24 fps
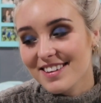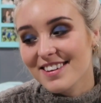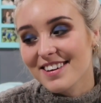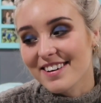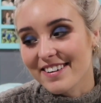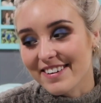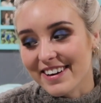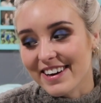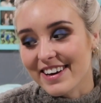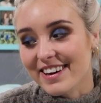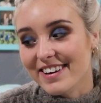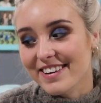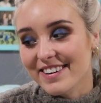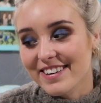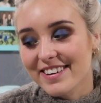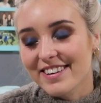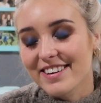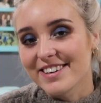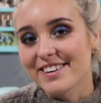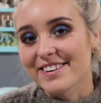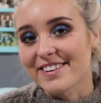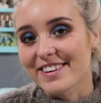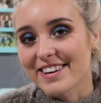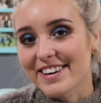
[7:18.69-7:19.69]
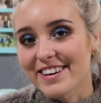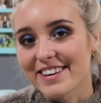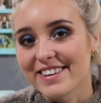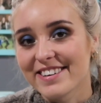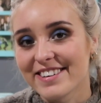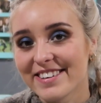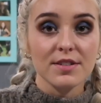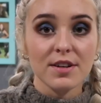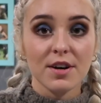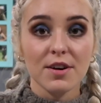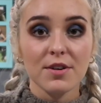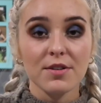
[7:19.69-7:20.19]
Okay.
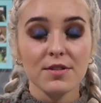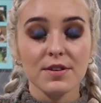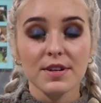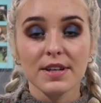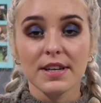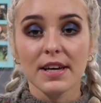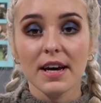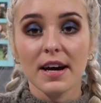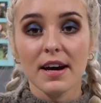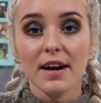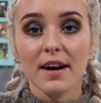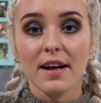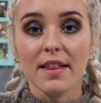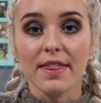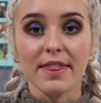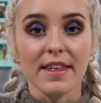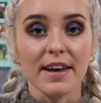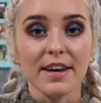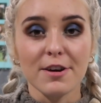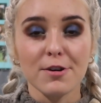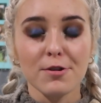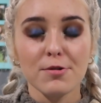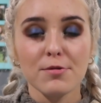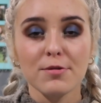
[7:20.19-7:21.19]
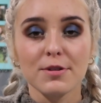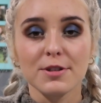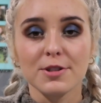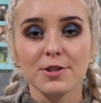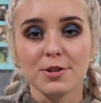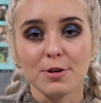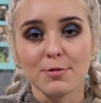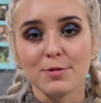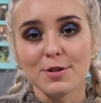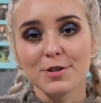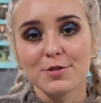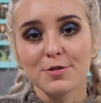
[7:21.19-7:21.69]
So yeah, thank you
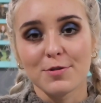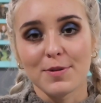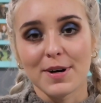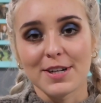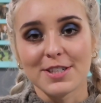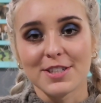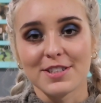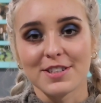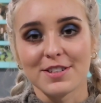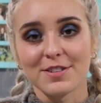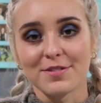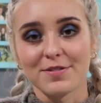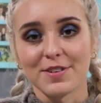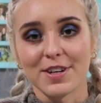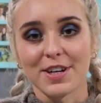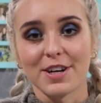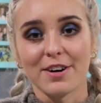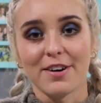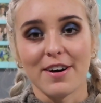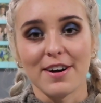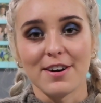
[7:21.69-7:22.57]
so much for watching this video.